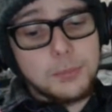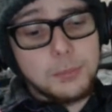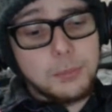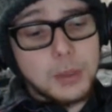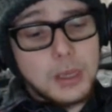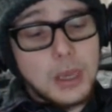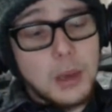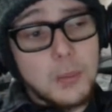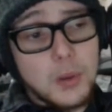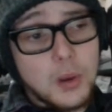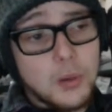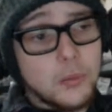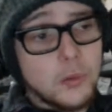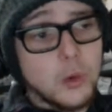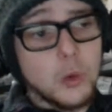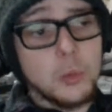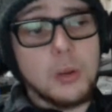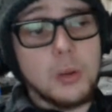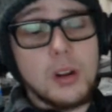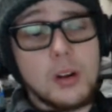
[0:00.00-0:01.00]
becoming a
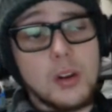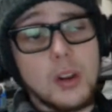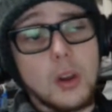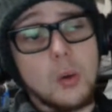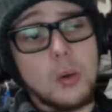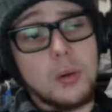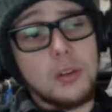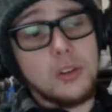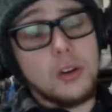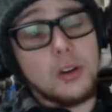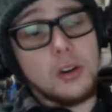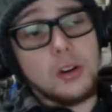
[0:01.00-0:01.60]
full-blown Inquisitor